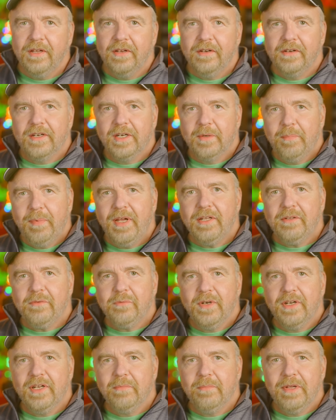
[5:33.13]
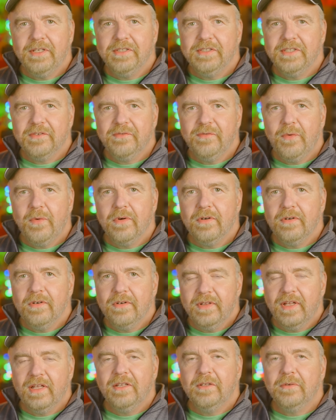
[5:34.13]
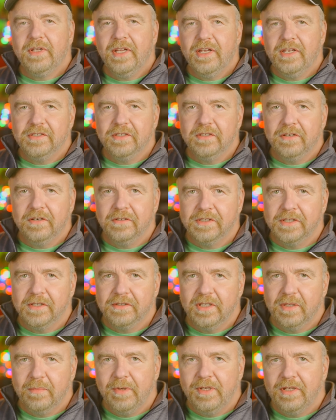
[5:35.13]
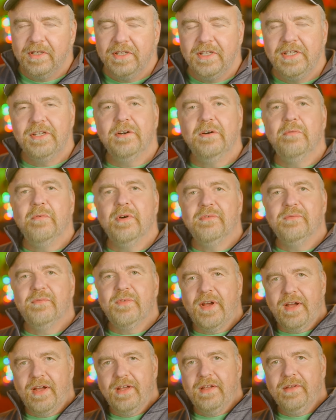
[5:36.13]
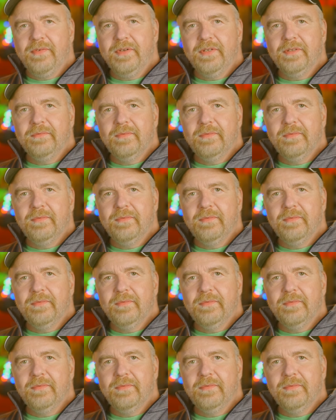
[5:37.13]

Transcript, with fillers: on a pet running BASIC 4, that location turns out to be E015.